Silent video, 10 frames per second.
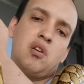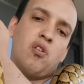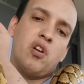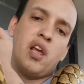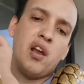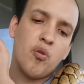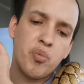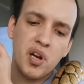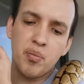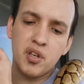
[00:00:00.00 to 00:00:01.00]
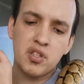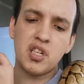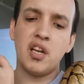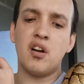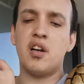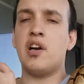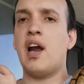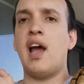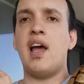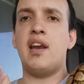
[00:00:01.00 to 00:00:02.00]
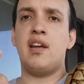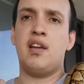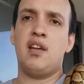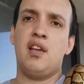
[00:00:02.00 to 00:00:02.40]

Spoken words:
or they open up their skin on their head,